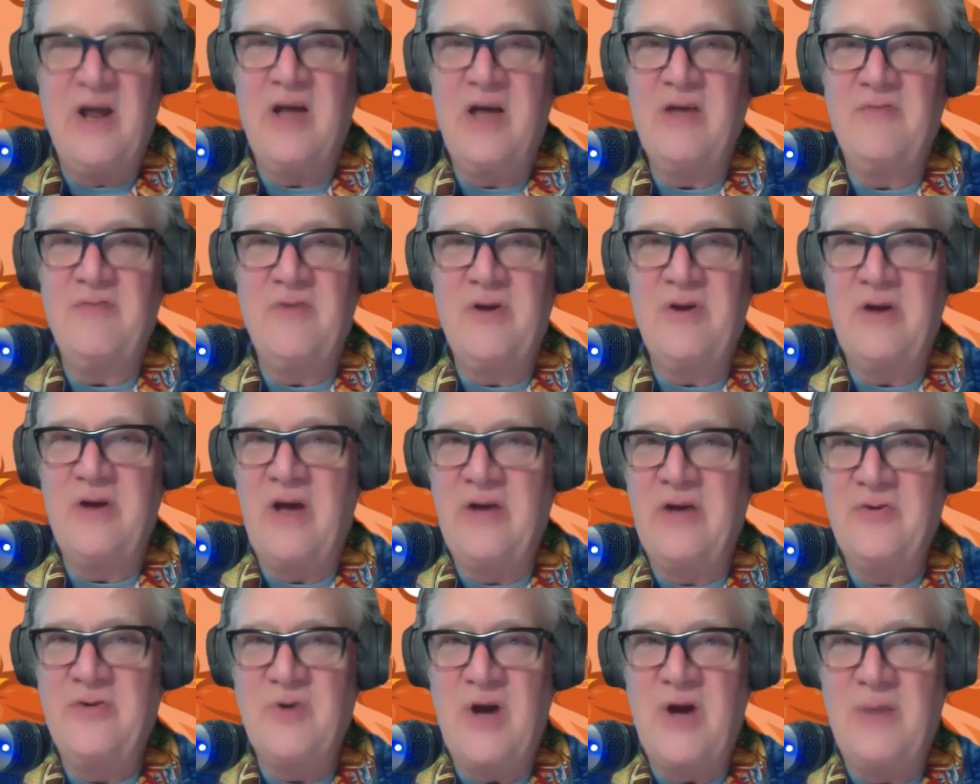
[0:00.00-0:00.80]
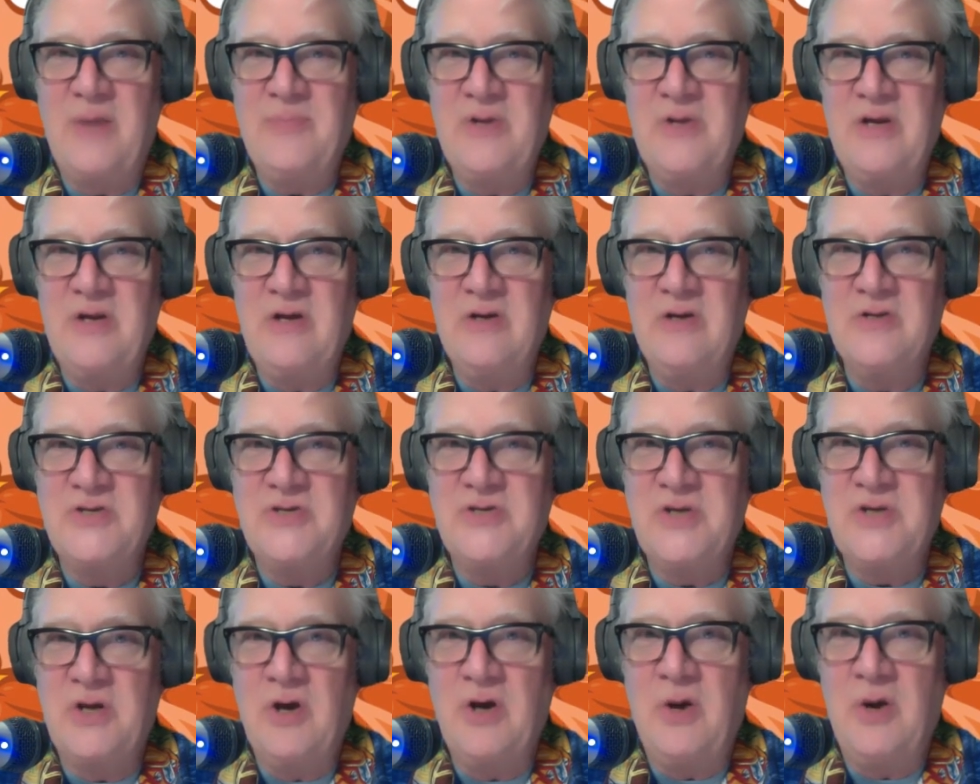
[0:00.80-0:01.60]
I dropped it
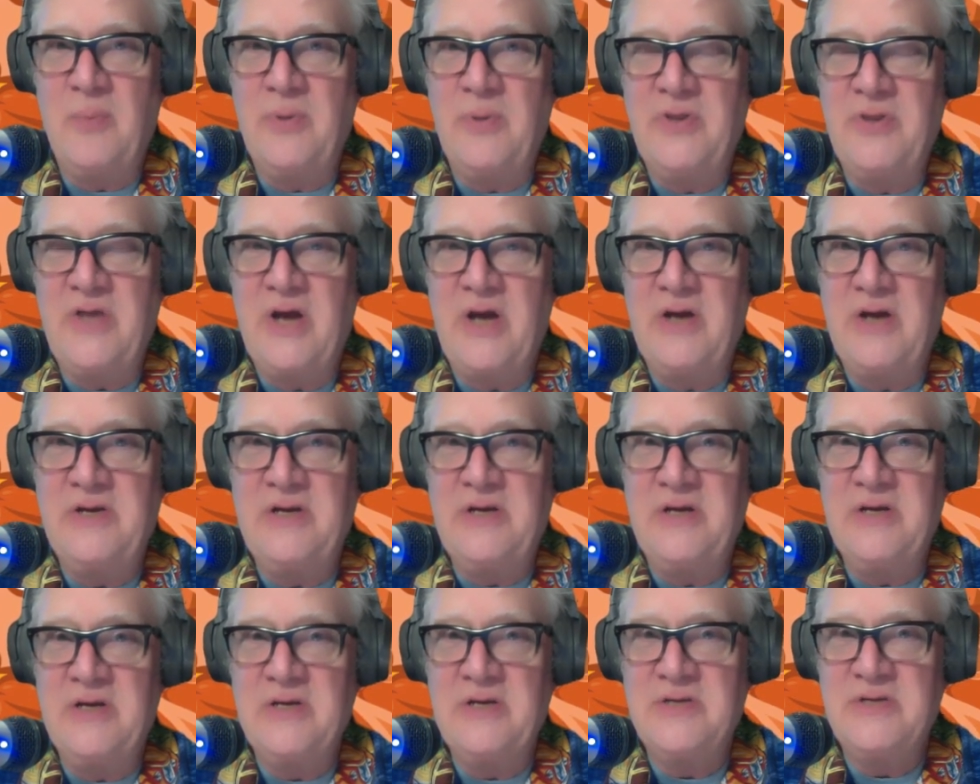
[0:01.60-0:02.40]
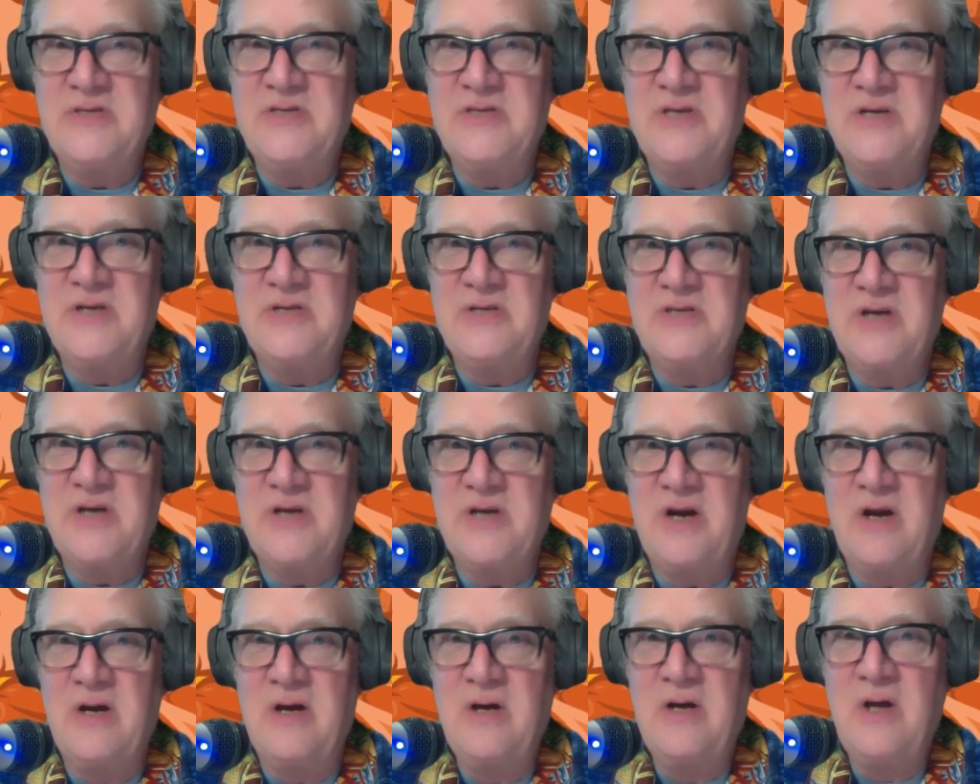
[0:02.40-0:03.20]
years ago, but the idea is that
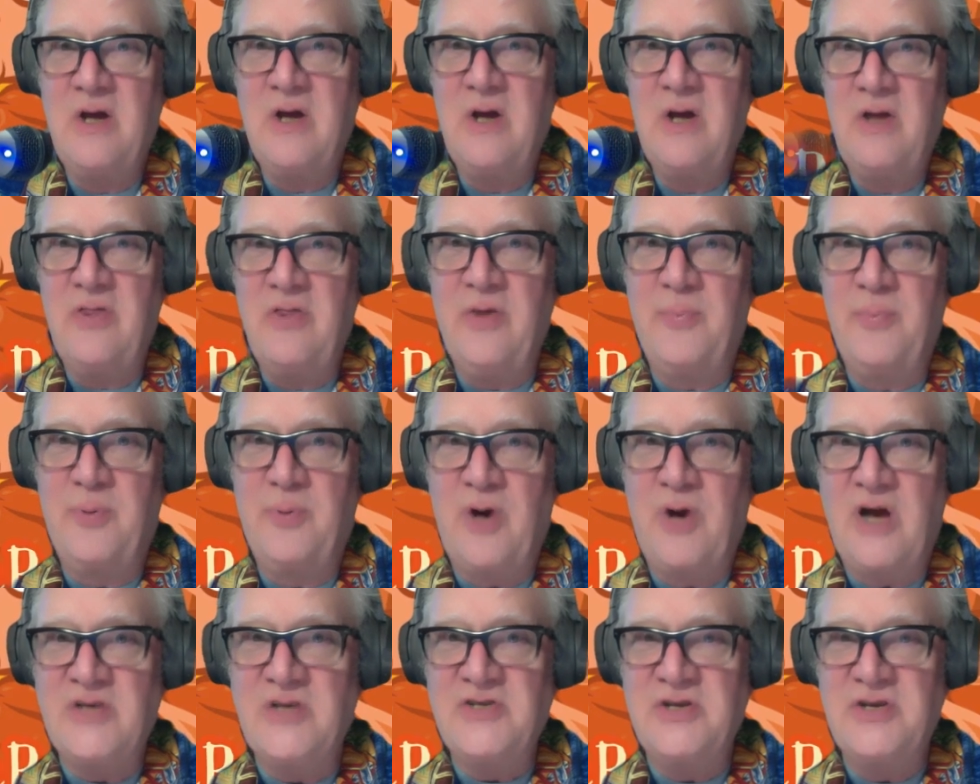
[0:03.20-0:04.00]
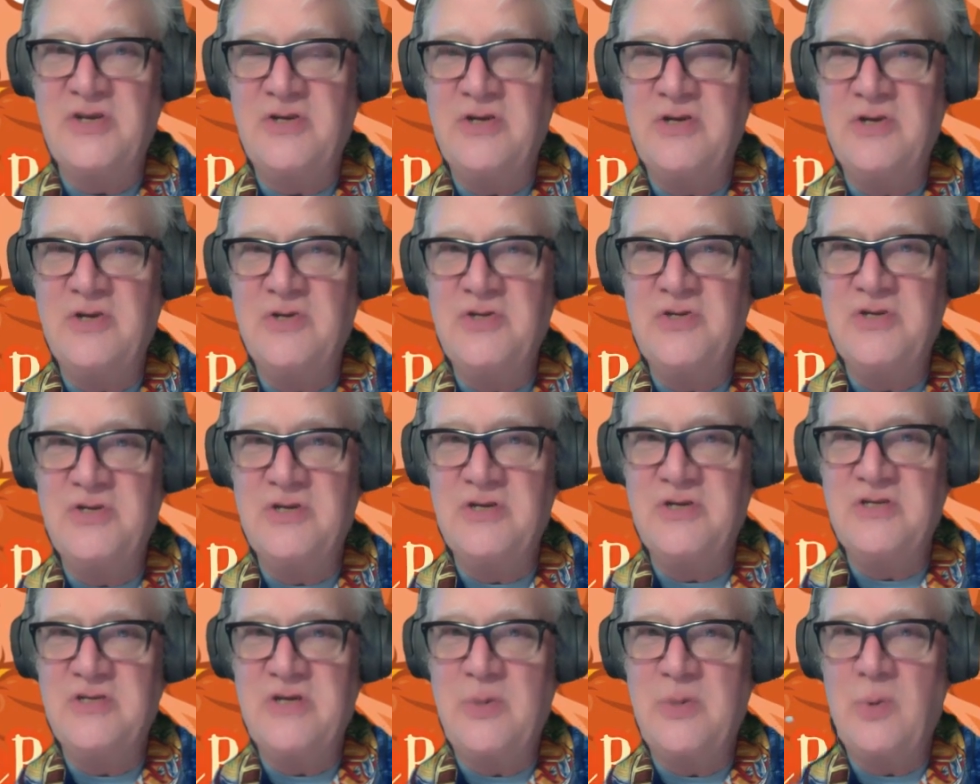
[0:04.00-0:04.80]
the prostitution
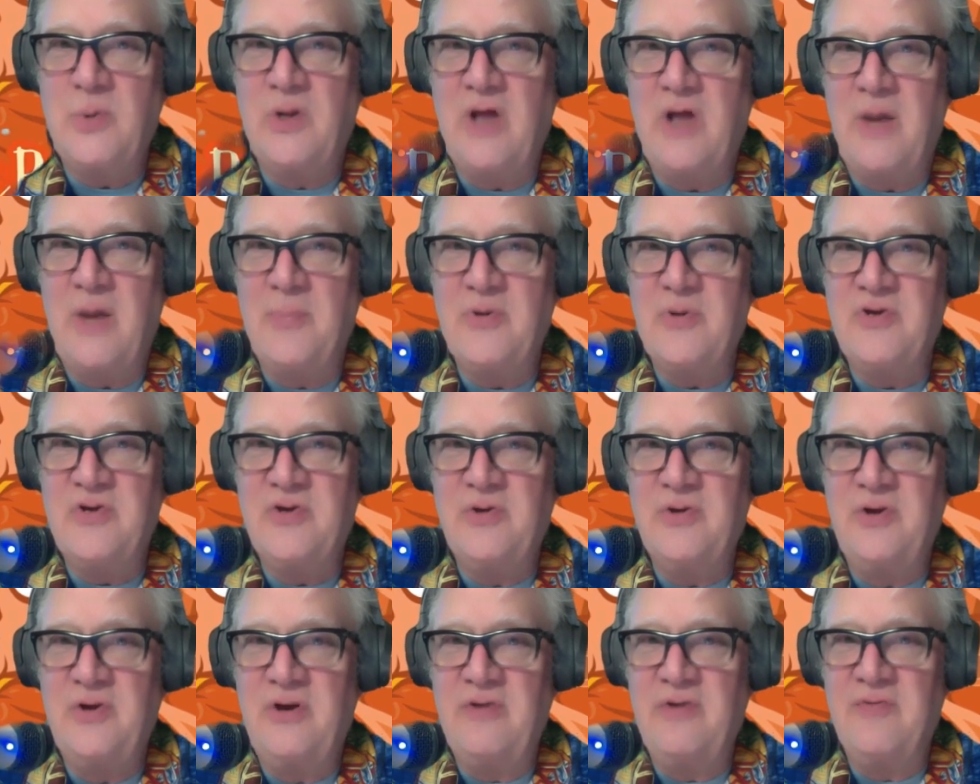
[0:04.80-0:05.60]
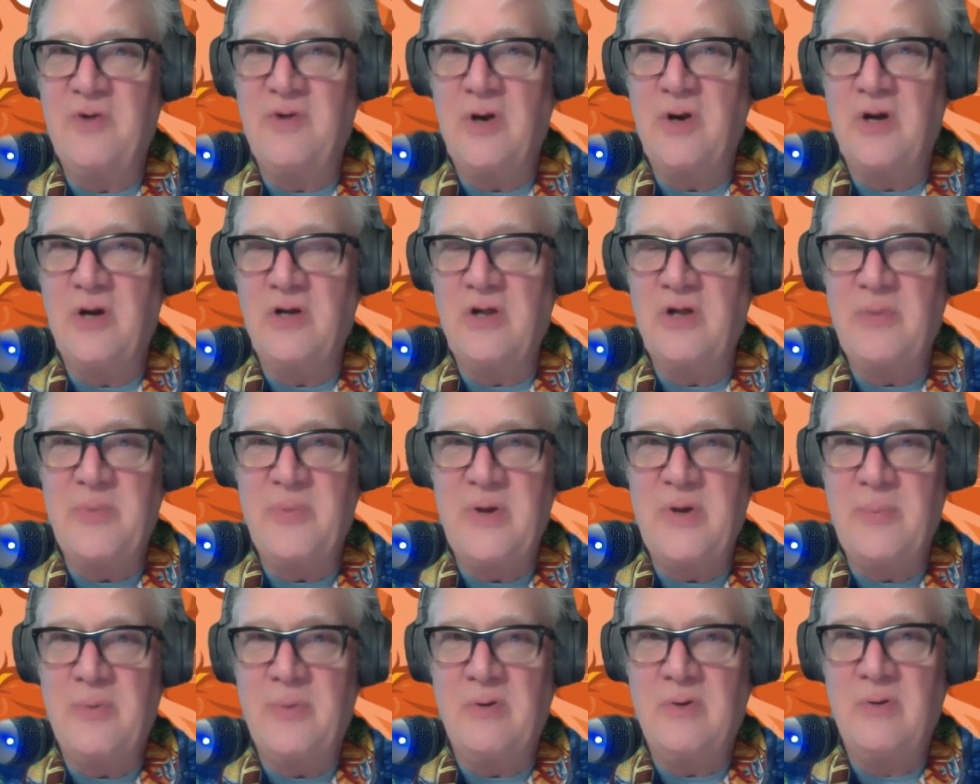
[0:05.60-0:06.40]
is equal opportunity for ugly
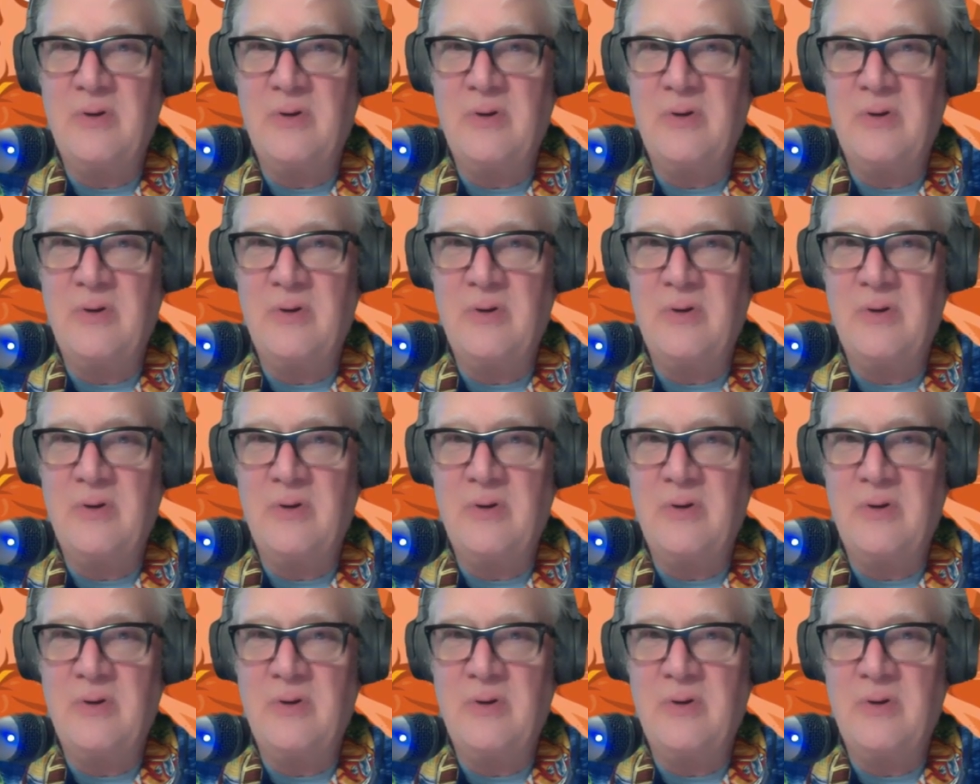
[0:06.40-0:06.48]
people.